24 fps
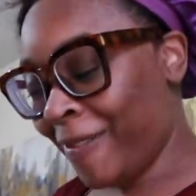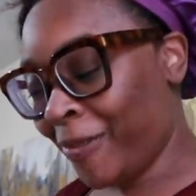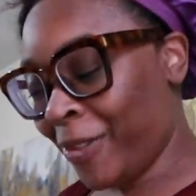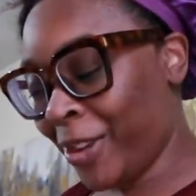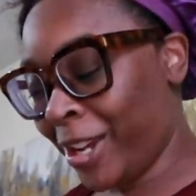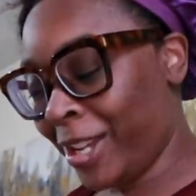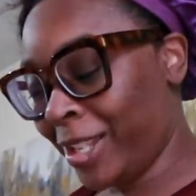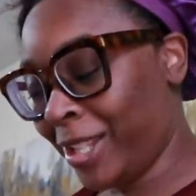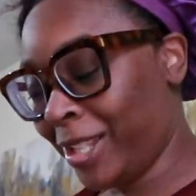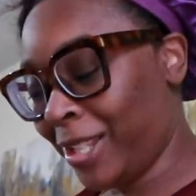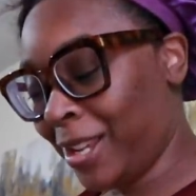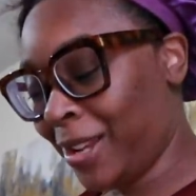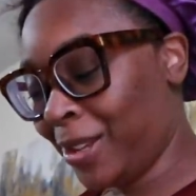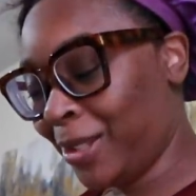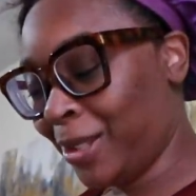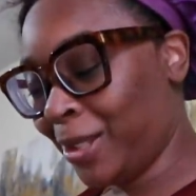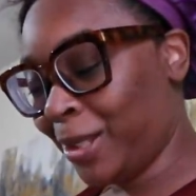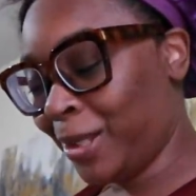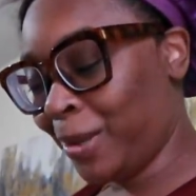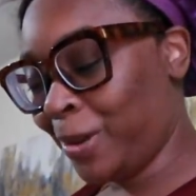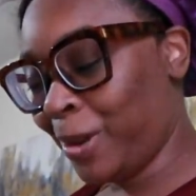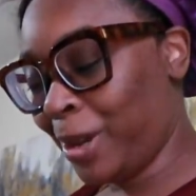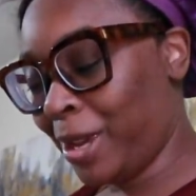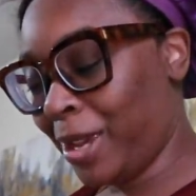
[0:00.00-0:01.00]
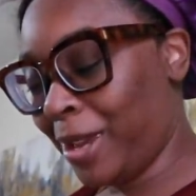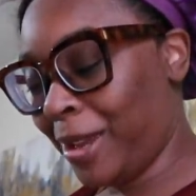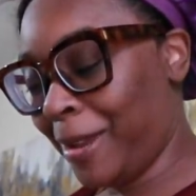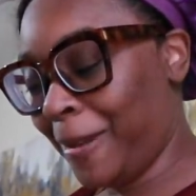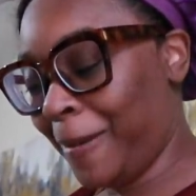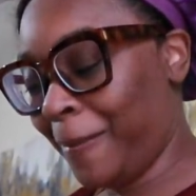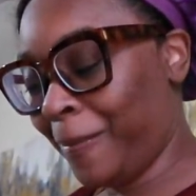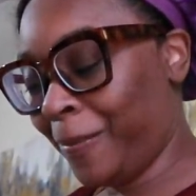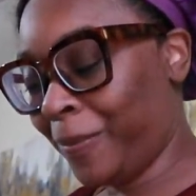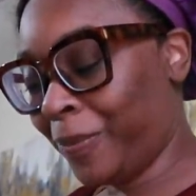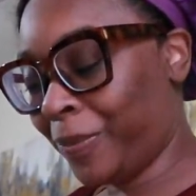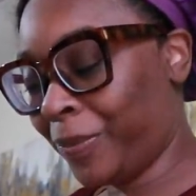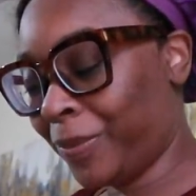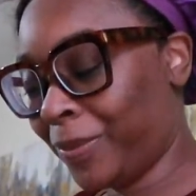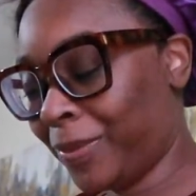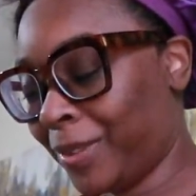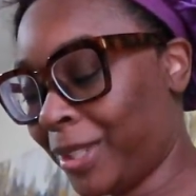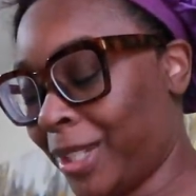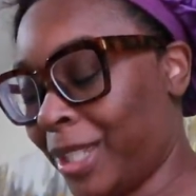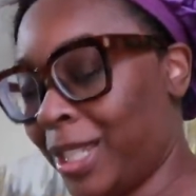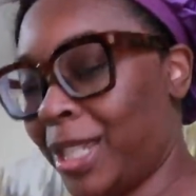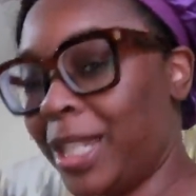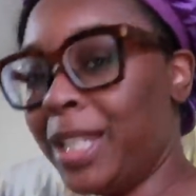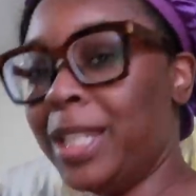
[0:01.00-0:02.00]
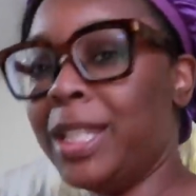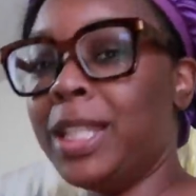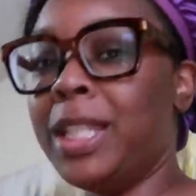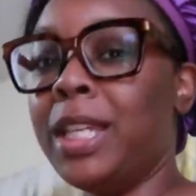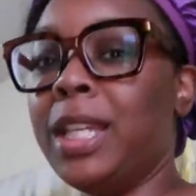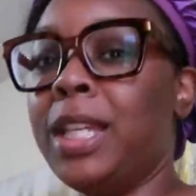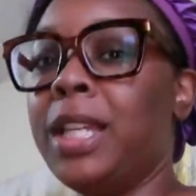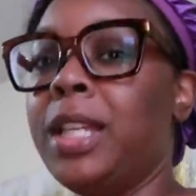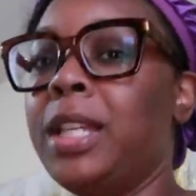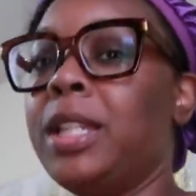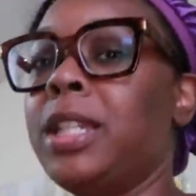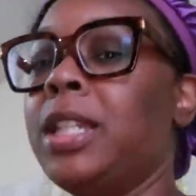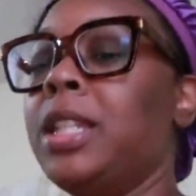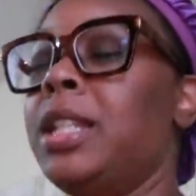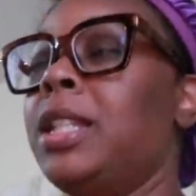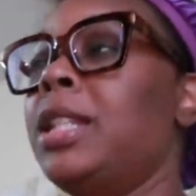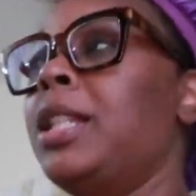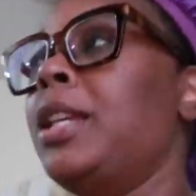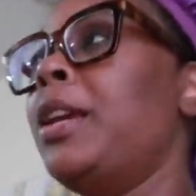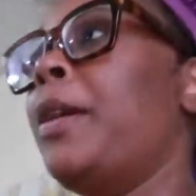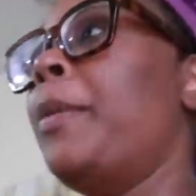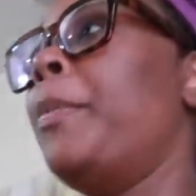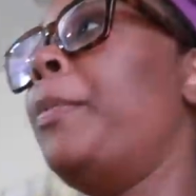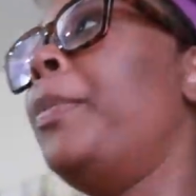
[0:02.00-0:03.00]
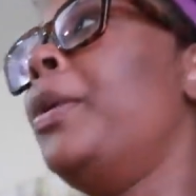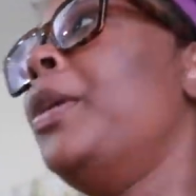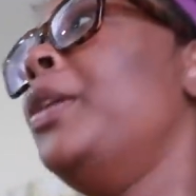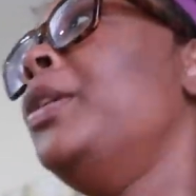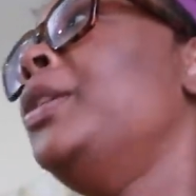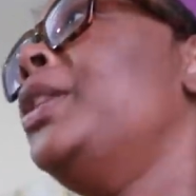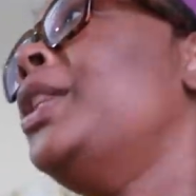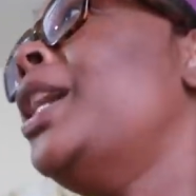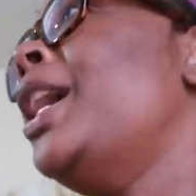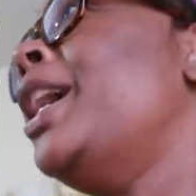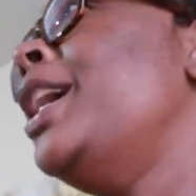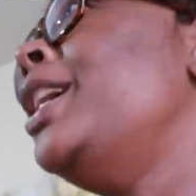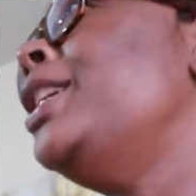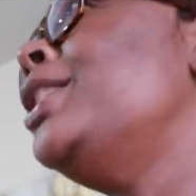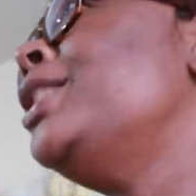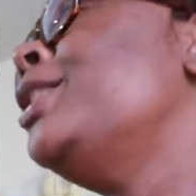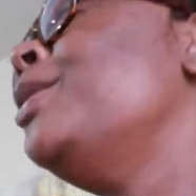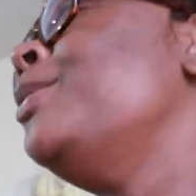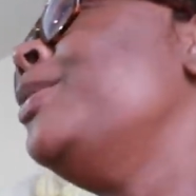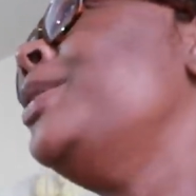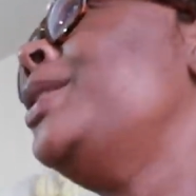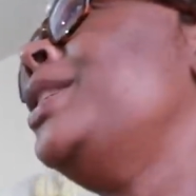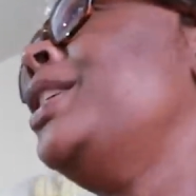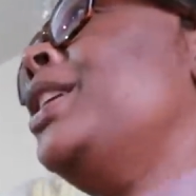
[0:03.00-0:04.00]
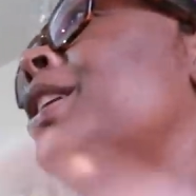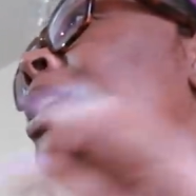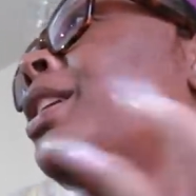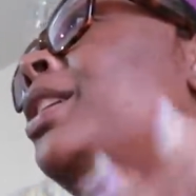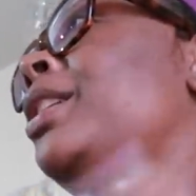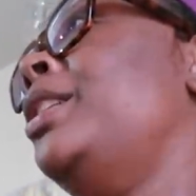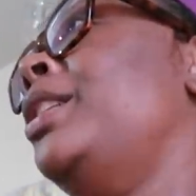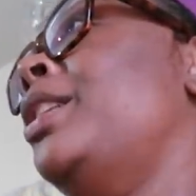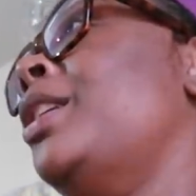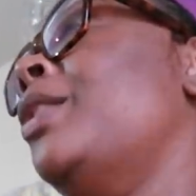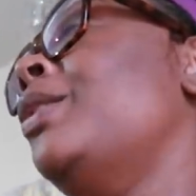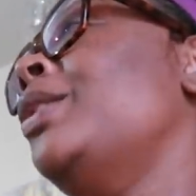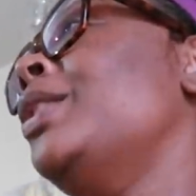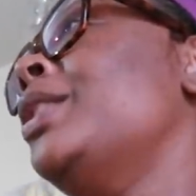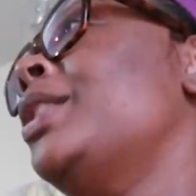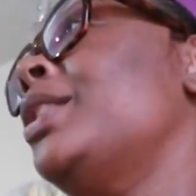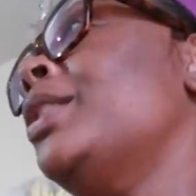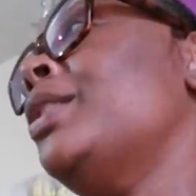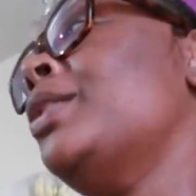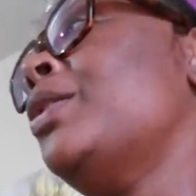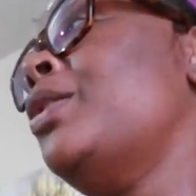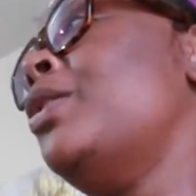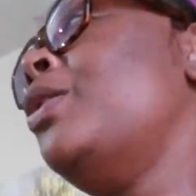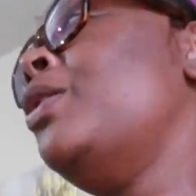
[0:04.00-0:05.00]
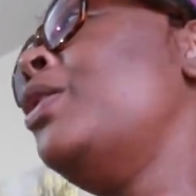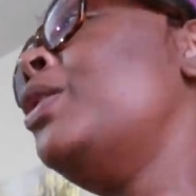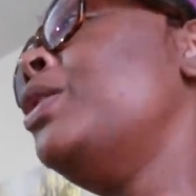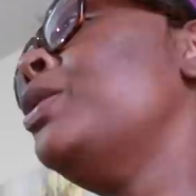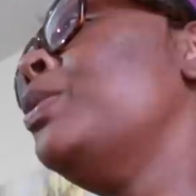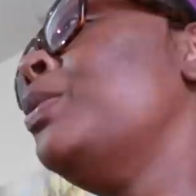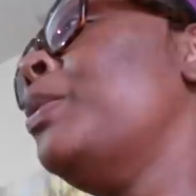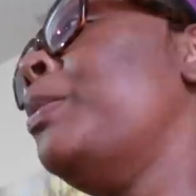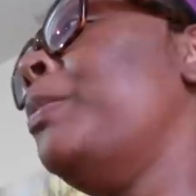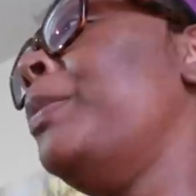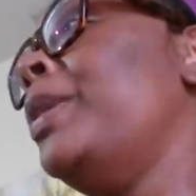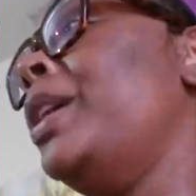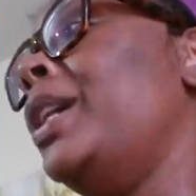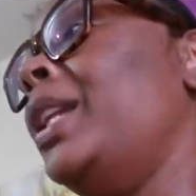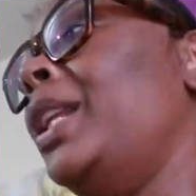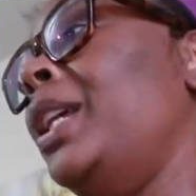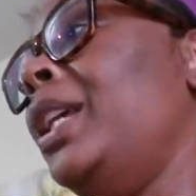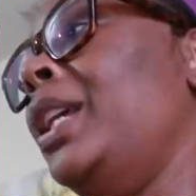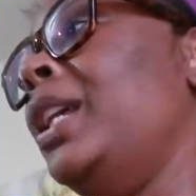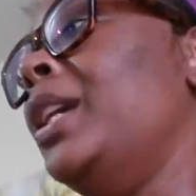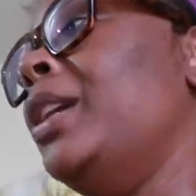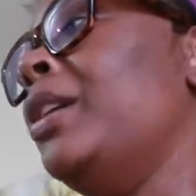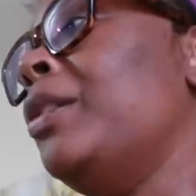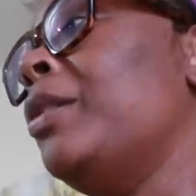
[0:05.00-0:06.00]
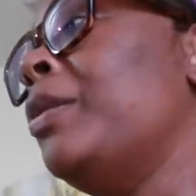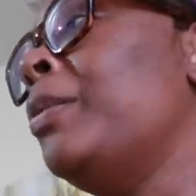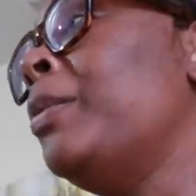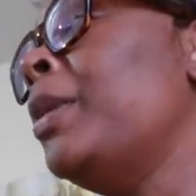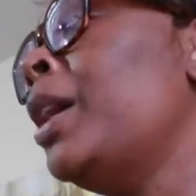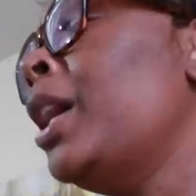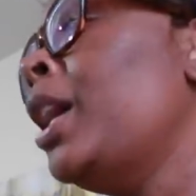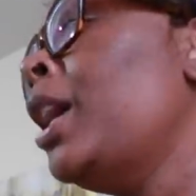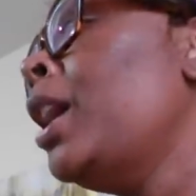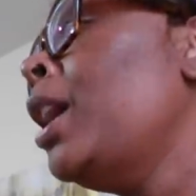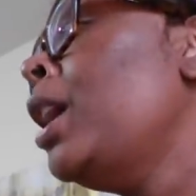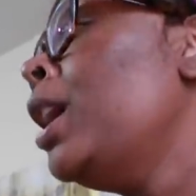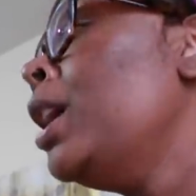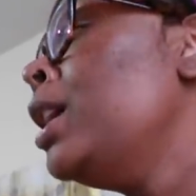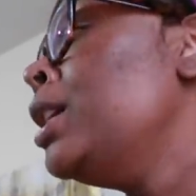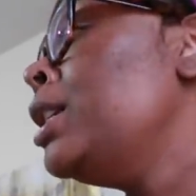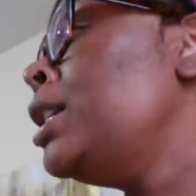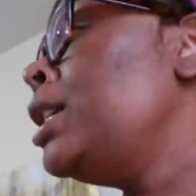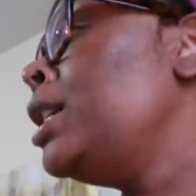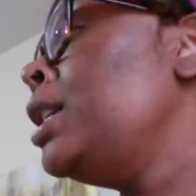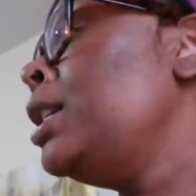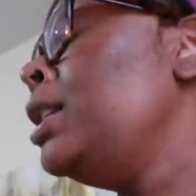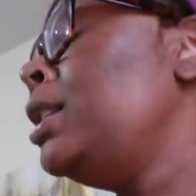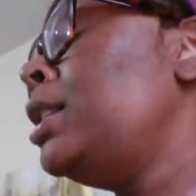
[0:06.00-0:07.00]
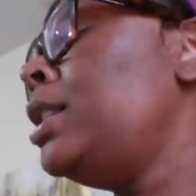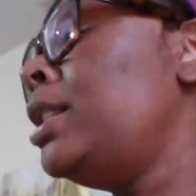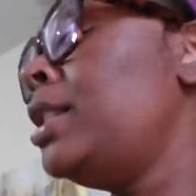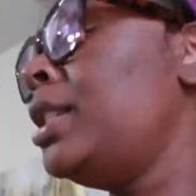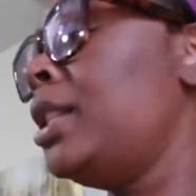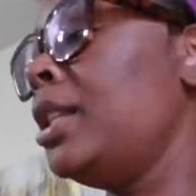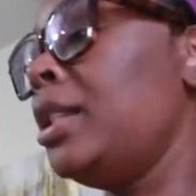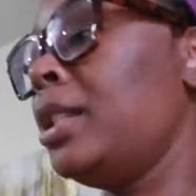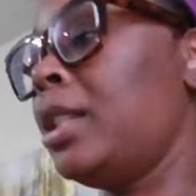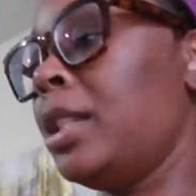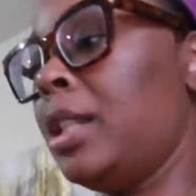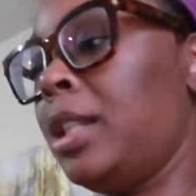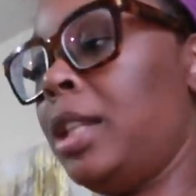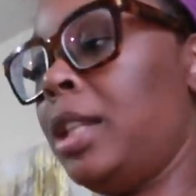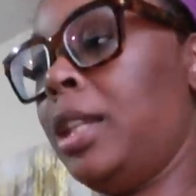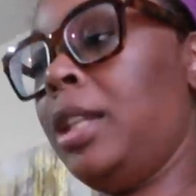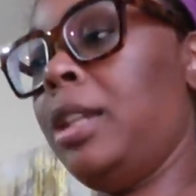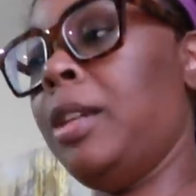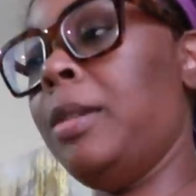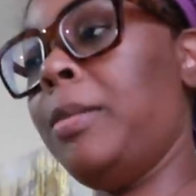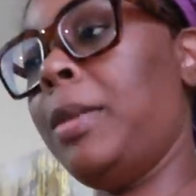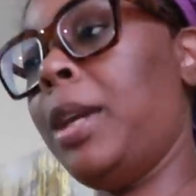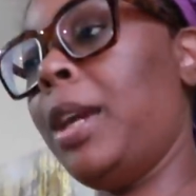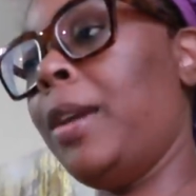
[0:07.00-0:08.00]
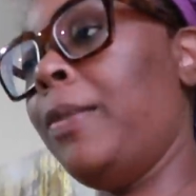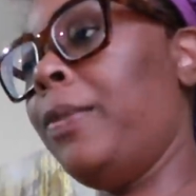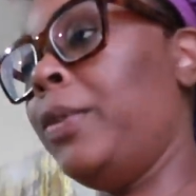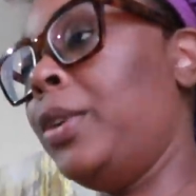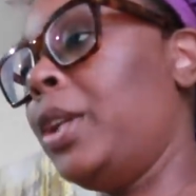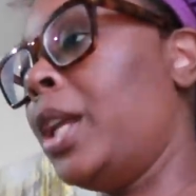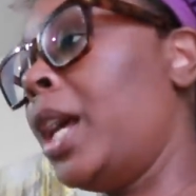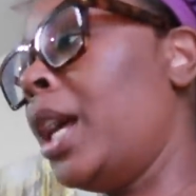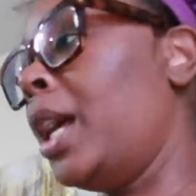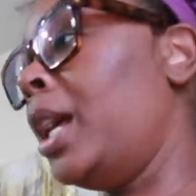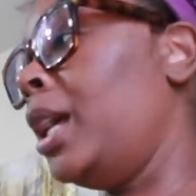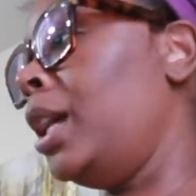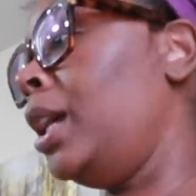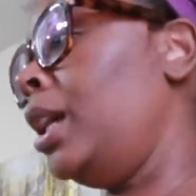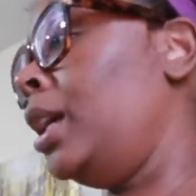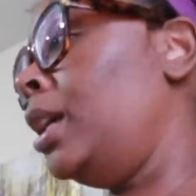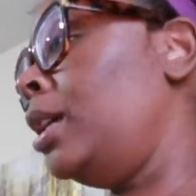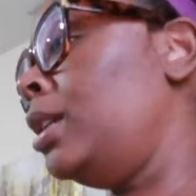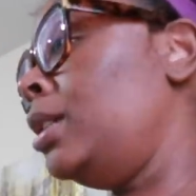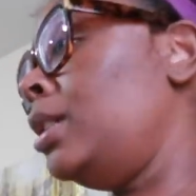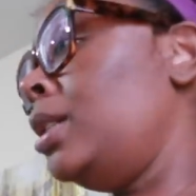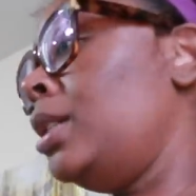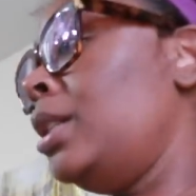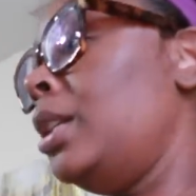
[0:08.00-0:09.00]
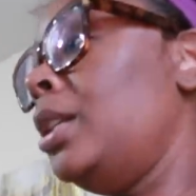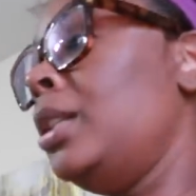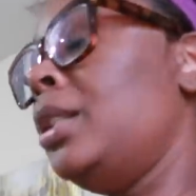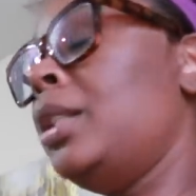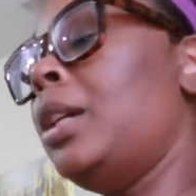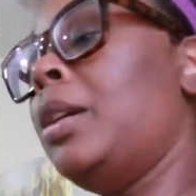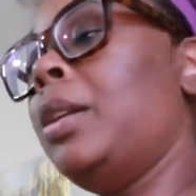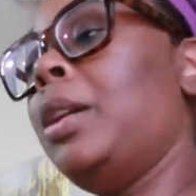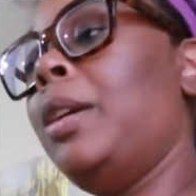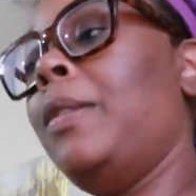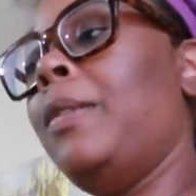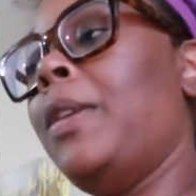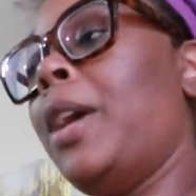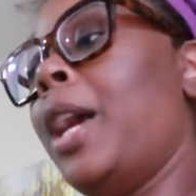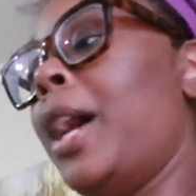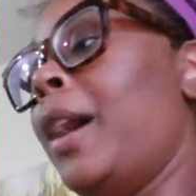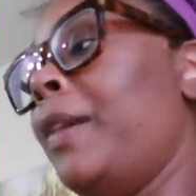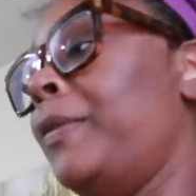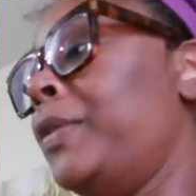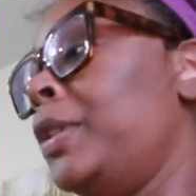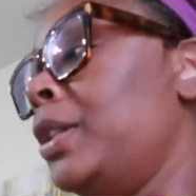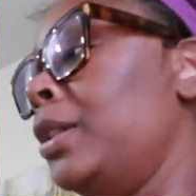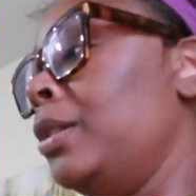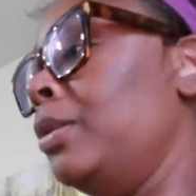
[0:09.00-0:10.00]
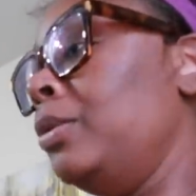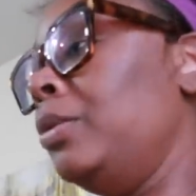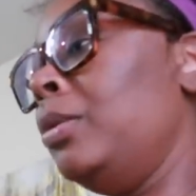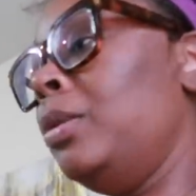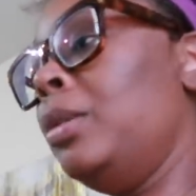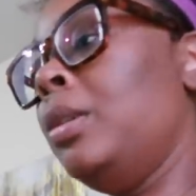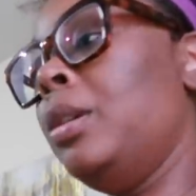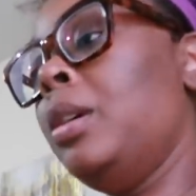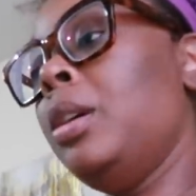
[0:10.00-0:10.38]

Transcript: That's so sweet. She sent she sent birthdays. She was sending condolences cards with money in them. She sends a DM every day, and sis don't even have to.